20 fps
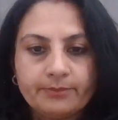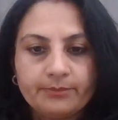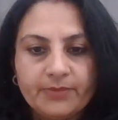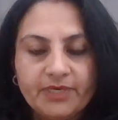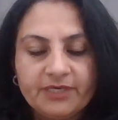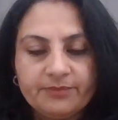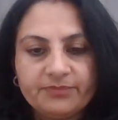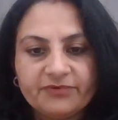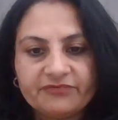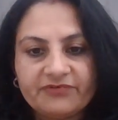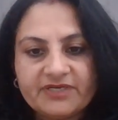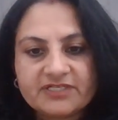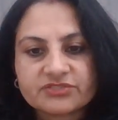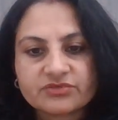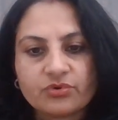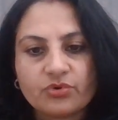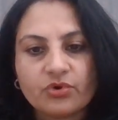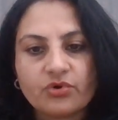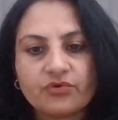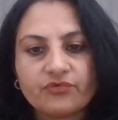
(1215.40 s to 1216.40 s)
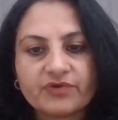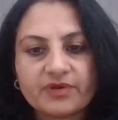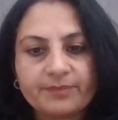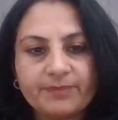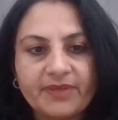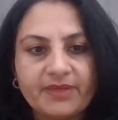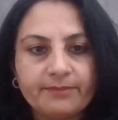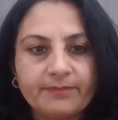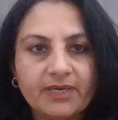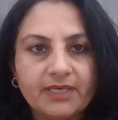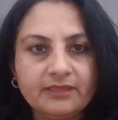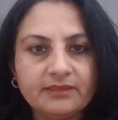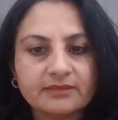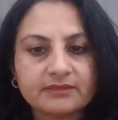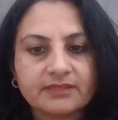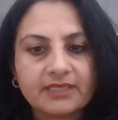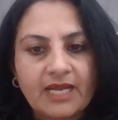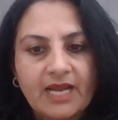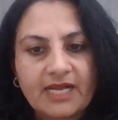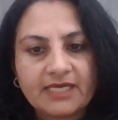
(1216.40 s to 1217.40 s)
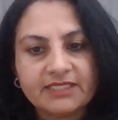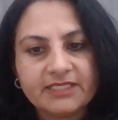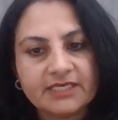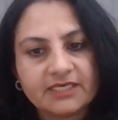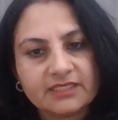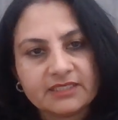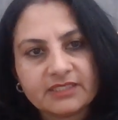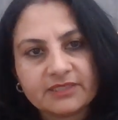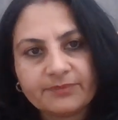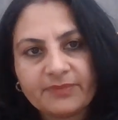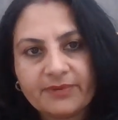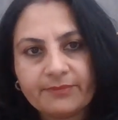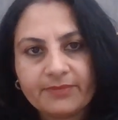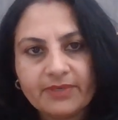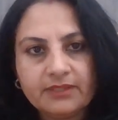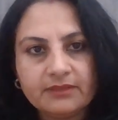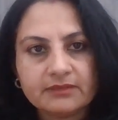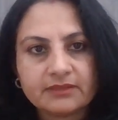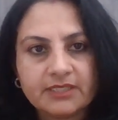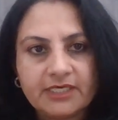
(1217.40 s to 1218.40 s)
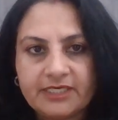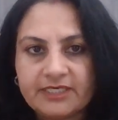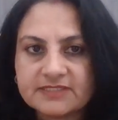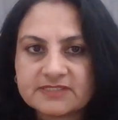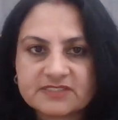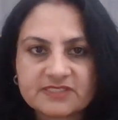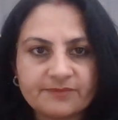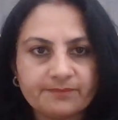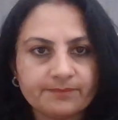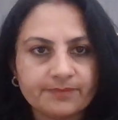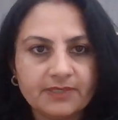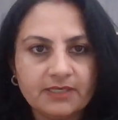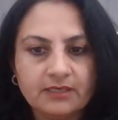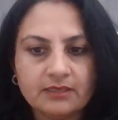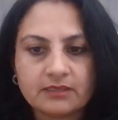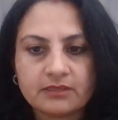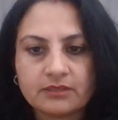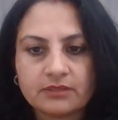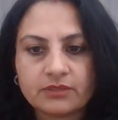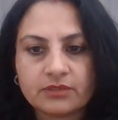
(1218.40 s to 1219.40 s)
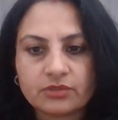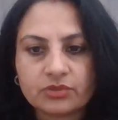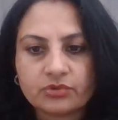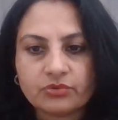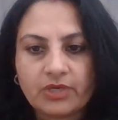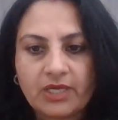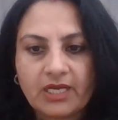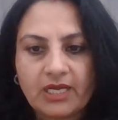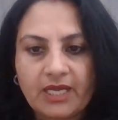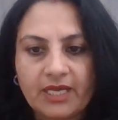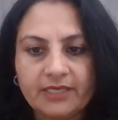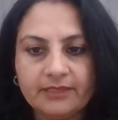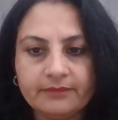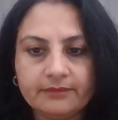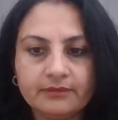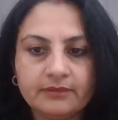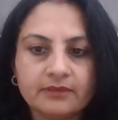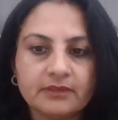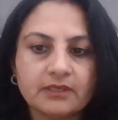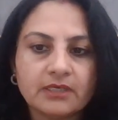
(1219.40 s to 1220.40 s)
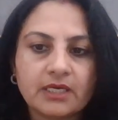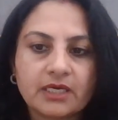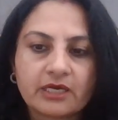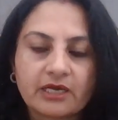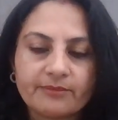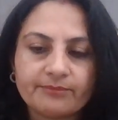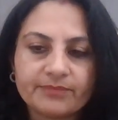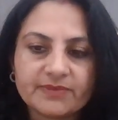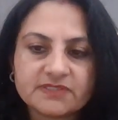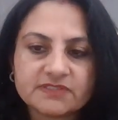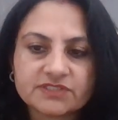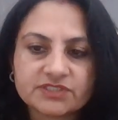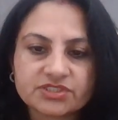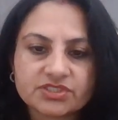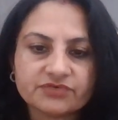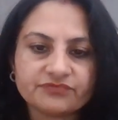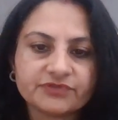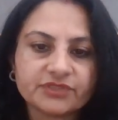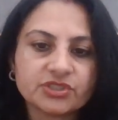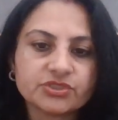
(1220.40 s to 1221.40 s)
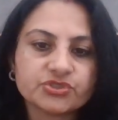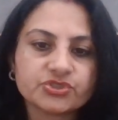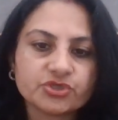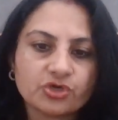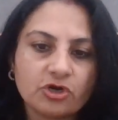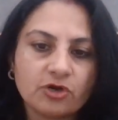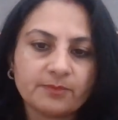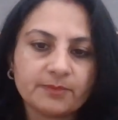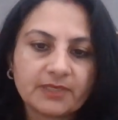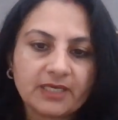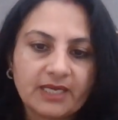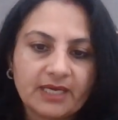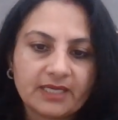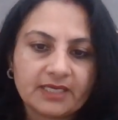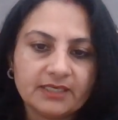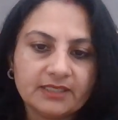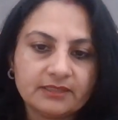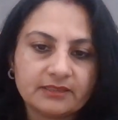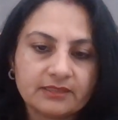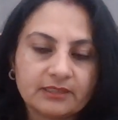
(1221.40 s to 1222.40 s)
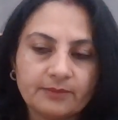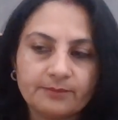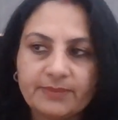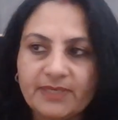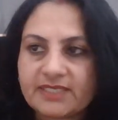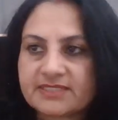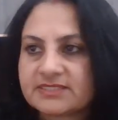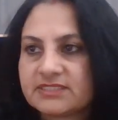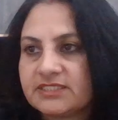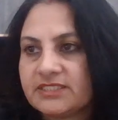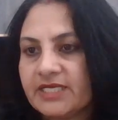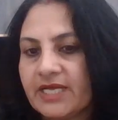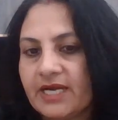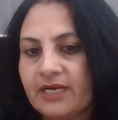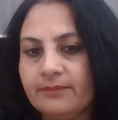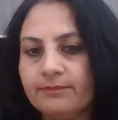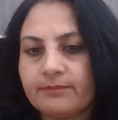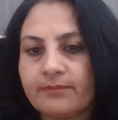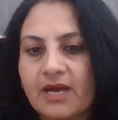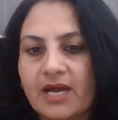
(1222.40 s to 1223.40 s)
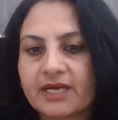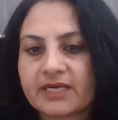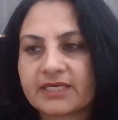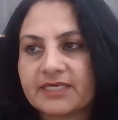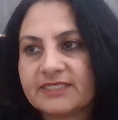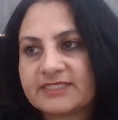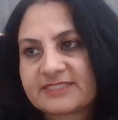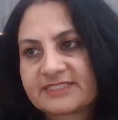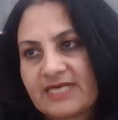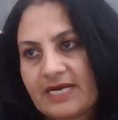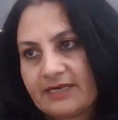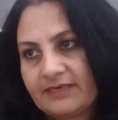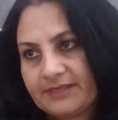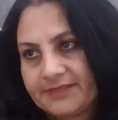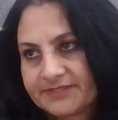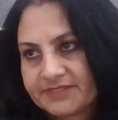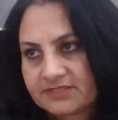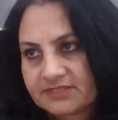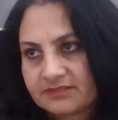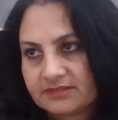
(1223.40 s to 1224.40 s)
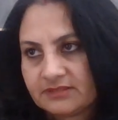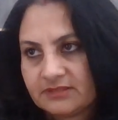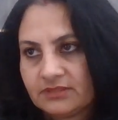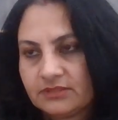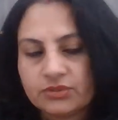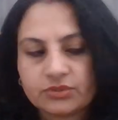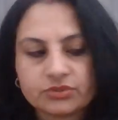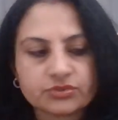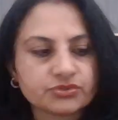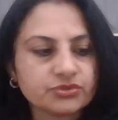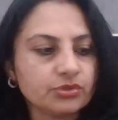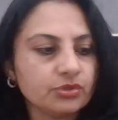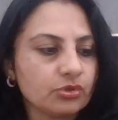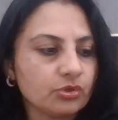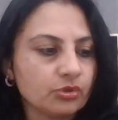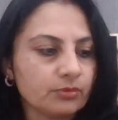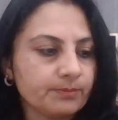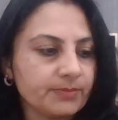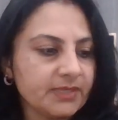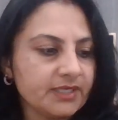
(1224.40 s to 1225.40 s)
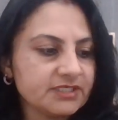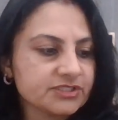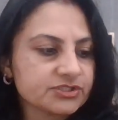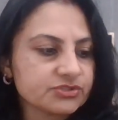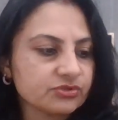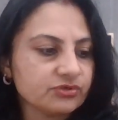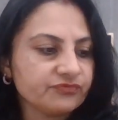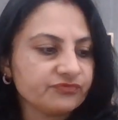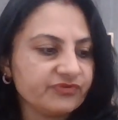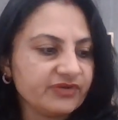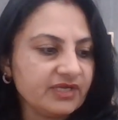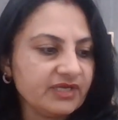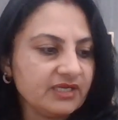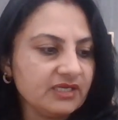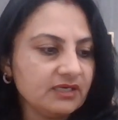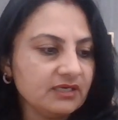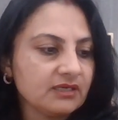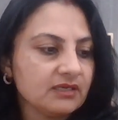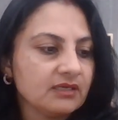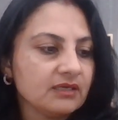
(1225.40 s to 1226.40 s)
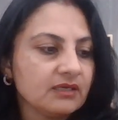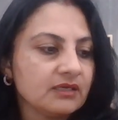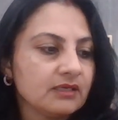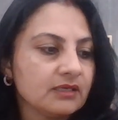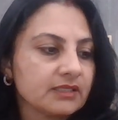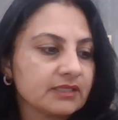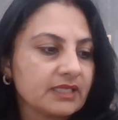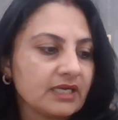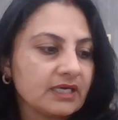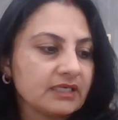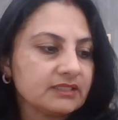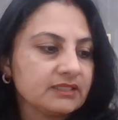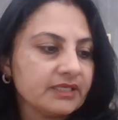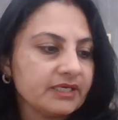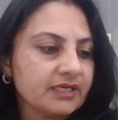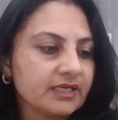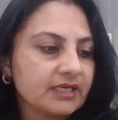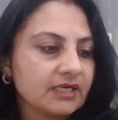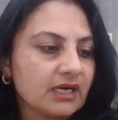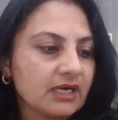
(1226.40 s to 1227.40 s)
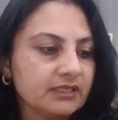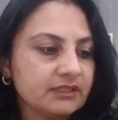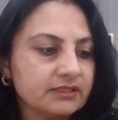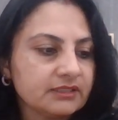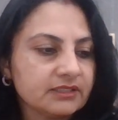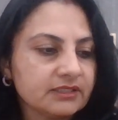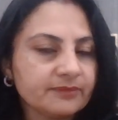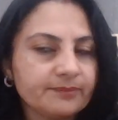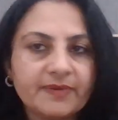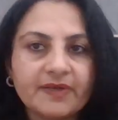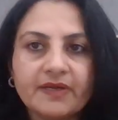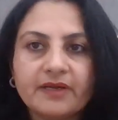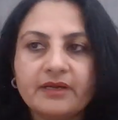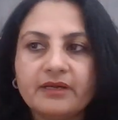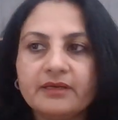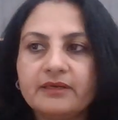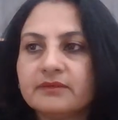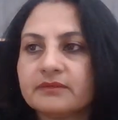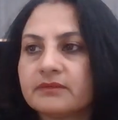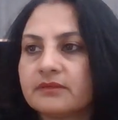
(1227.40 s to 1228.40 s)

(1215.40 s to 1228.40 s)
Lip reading: It prevents overpayment and the underpayment. It is simple to align compensation with the job clarity, complexity and market standards. So nobody should feel that they are underpaid